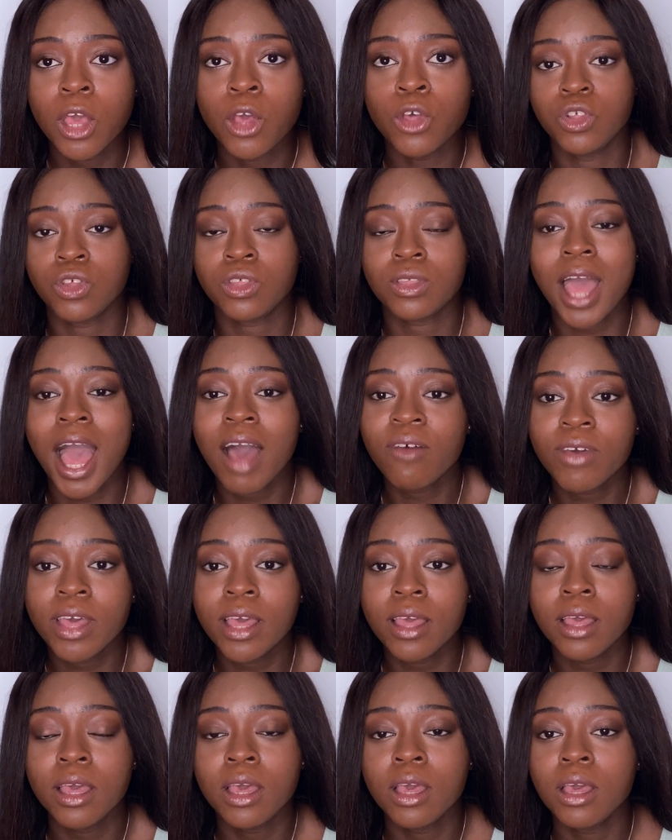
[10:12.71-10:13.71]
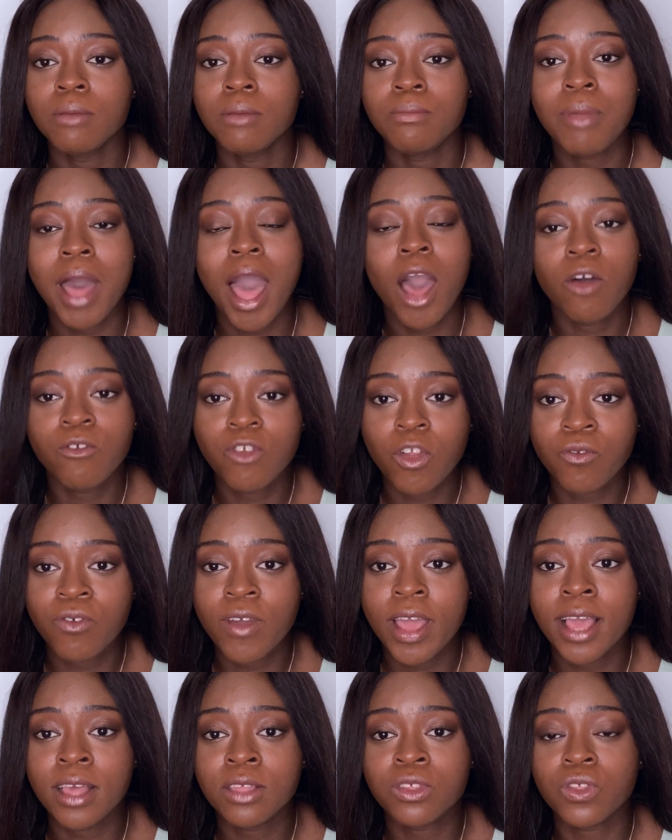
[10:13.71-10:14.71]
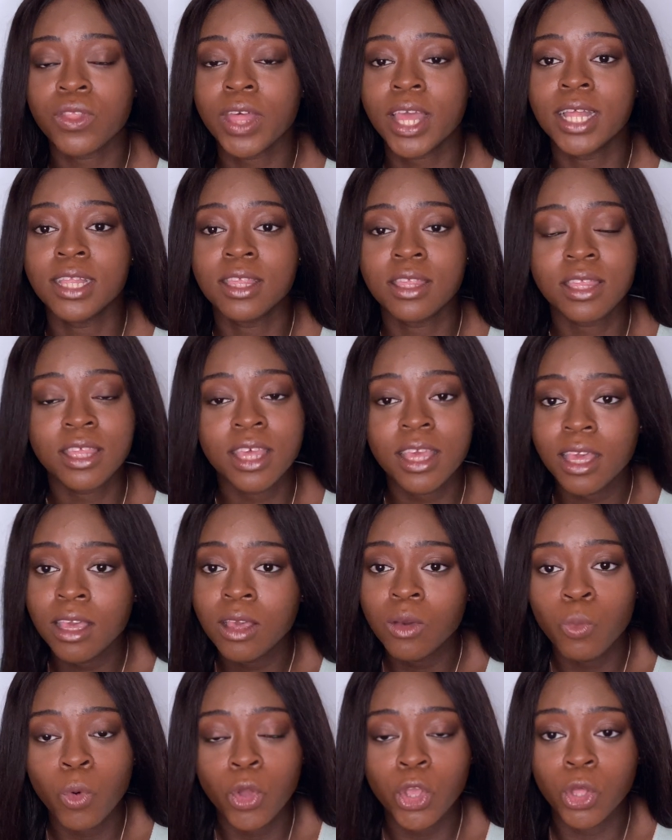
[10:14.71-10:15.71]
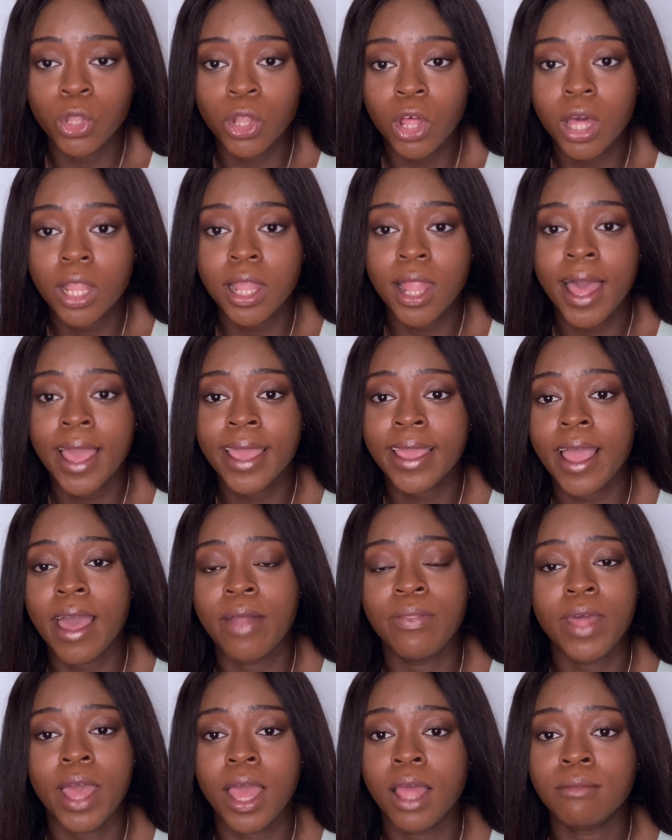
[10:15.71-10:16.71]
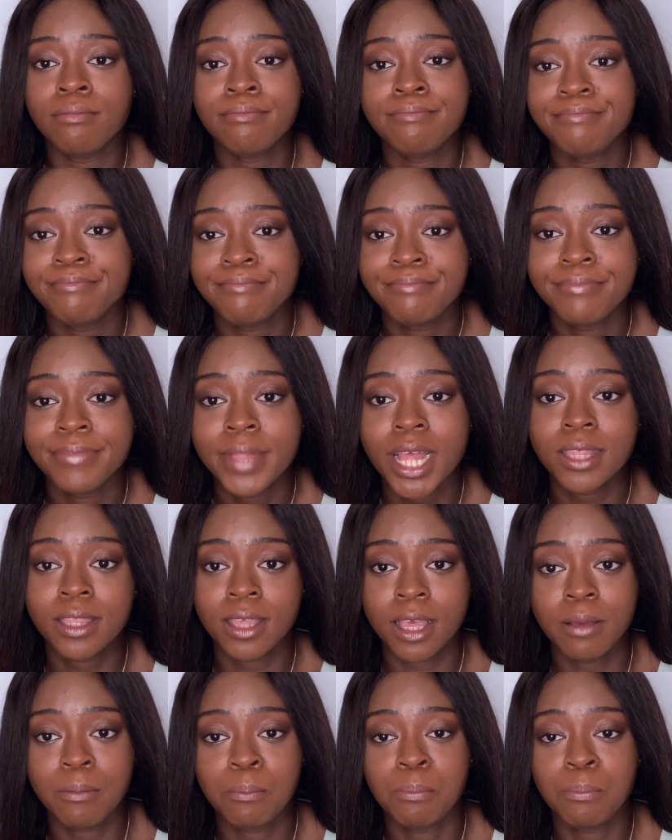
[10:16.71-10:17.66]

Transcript: Just have it out of your face so they can see what you look like and then that's it.